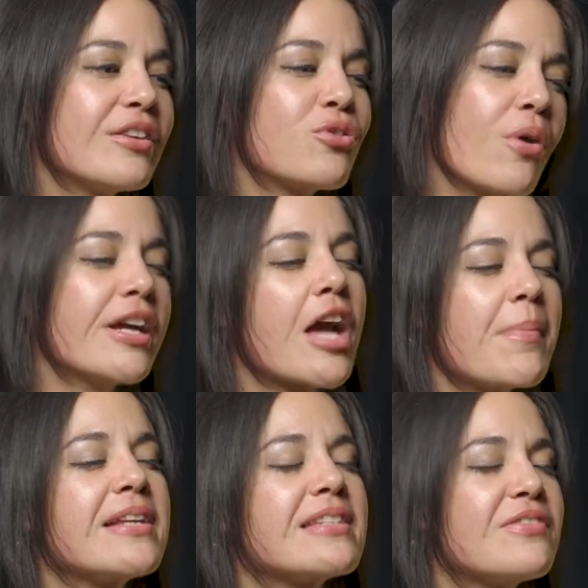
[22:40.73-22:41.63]
growing
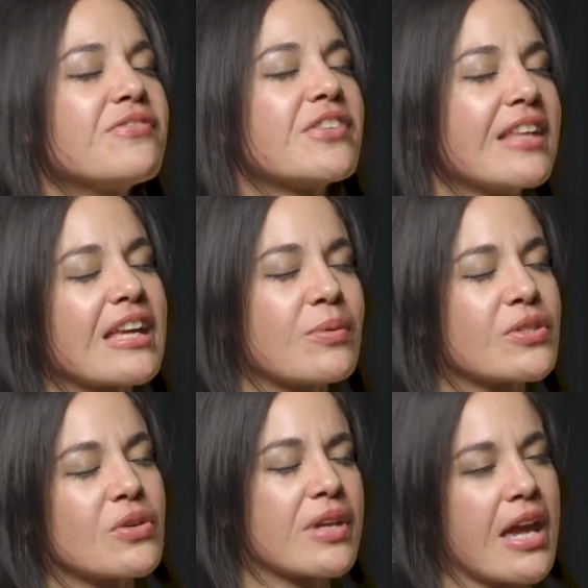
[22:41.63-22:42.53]
up, I didn't feel like it
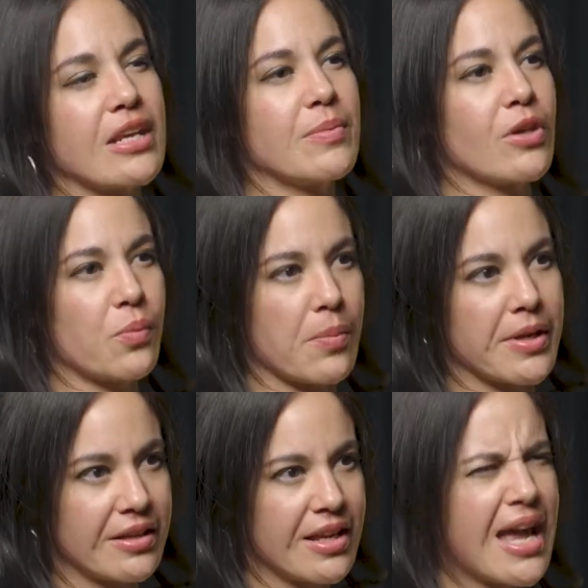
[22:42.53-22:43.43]
was okay to be a
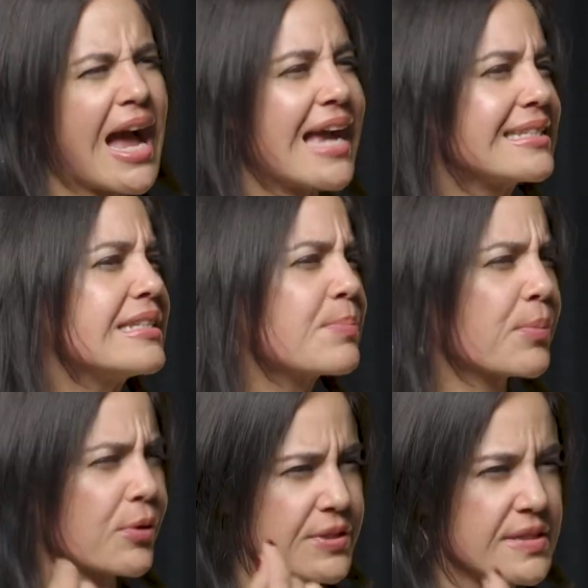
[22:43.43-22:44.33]
woman. I
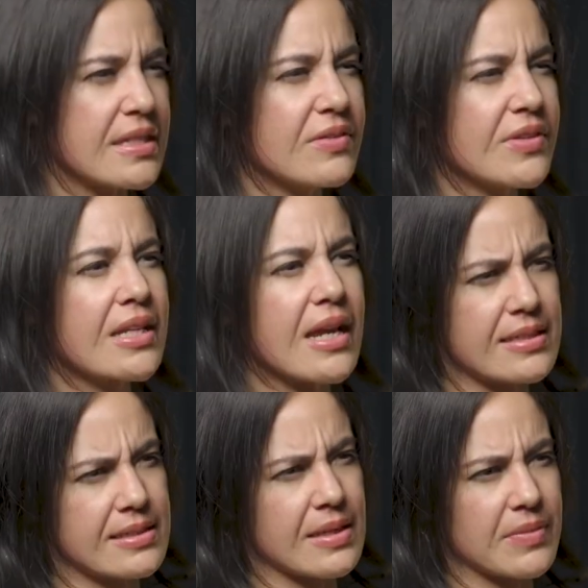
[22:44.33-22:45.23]
didn't perceive it
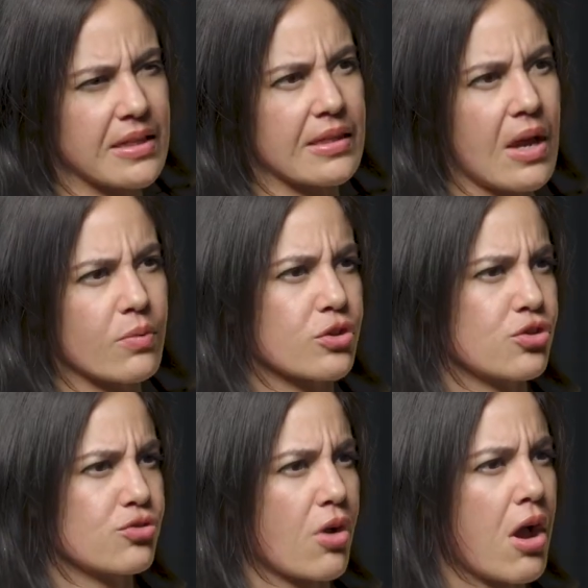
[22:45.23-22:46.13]
as something that was
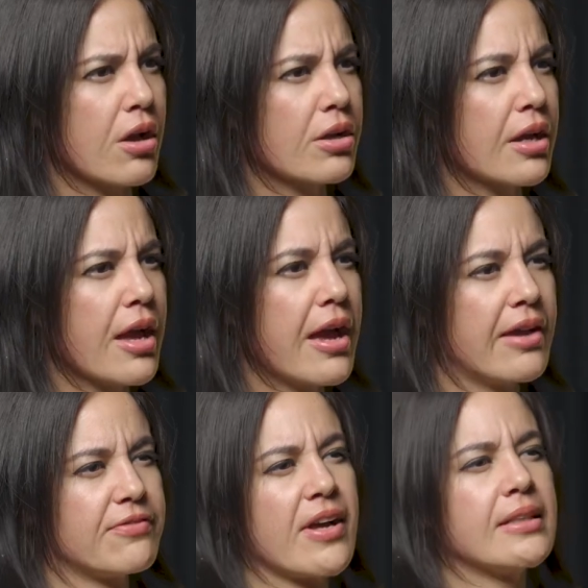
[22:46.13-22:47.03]
strong.
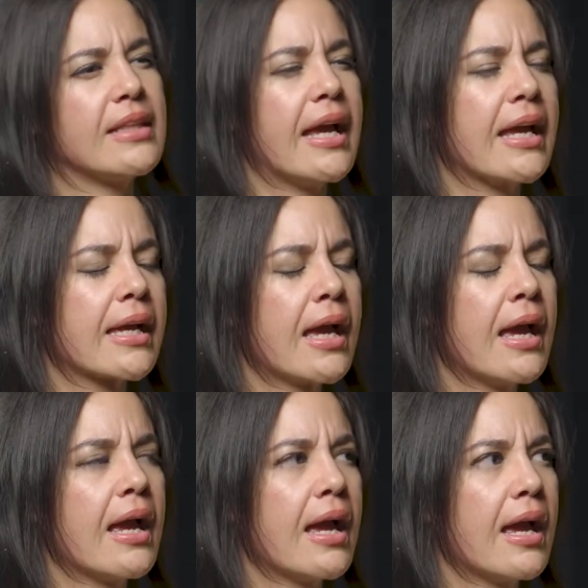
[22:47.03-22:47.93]
I felt like
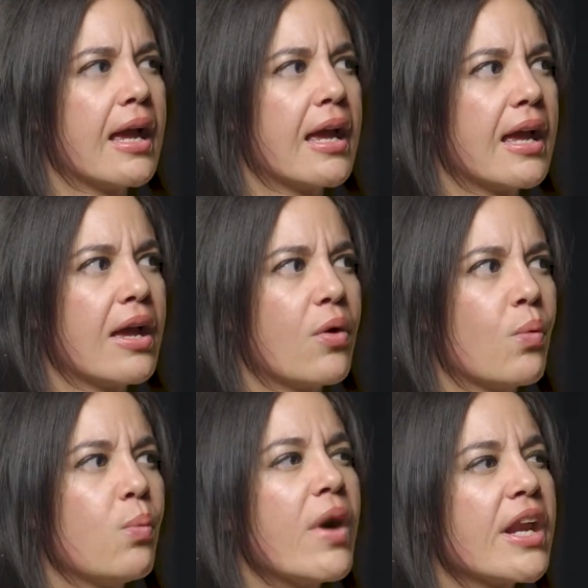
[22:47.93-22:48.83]

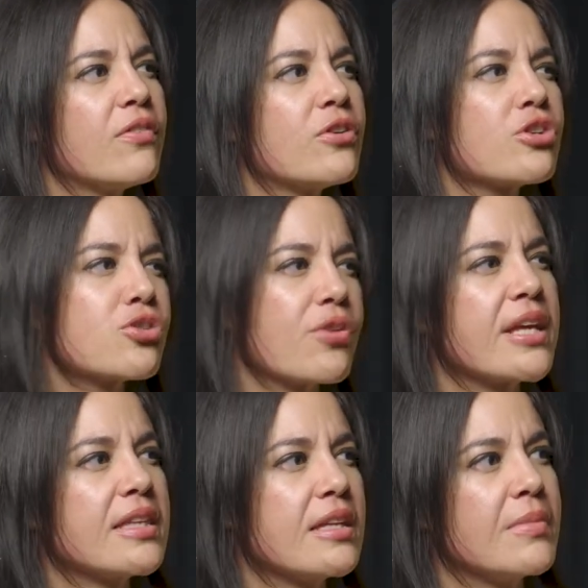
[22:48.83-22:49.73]
whatever
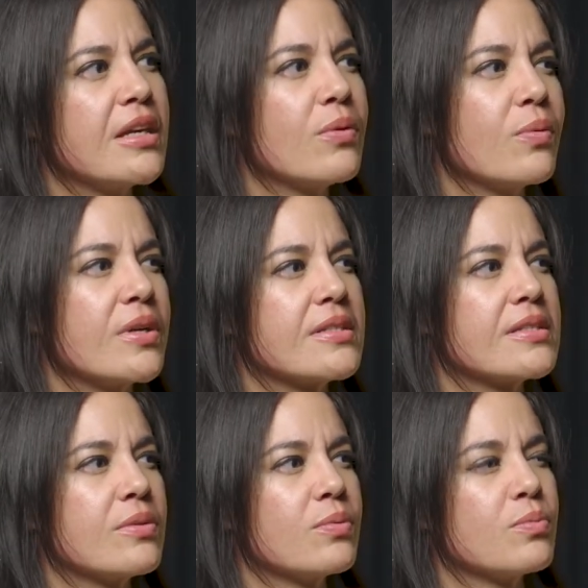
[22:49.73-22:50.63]
strength in me
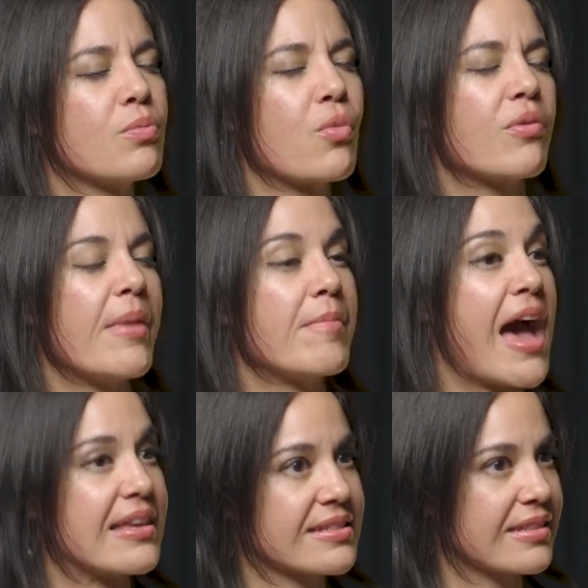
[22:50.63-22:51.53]
was more my
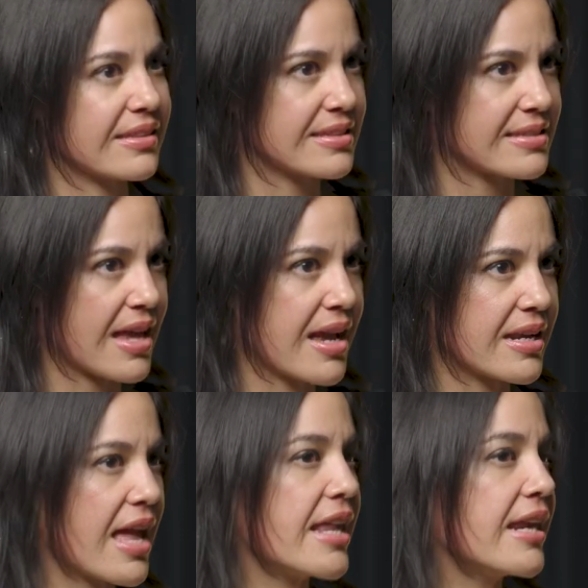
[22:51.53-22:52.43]
masculine
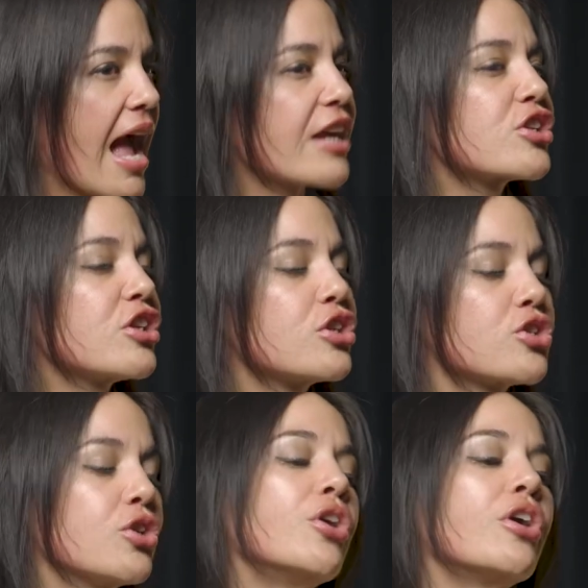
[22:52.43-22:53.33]
side. And it actually
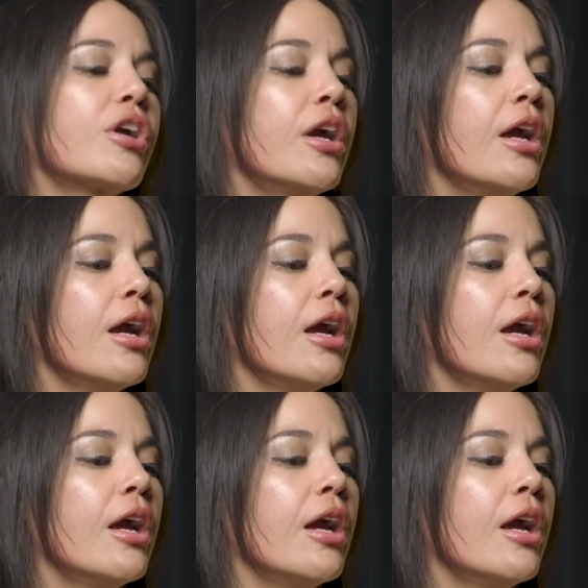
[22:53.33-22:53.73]
took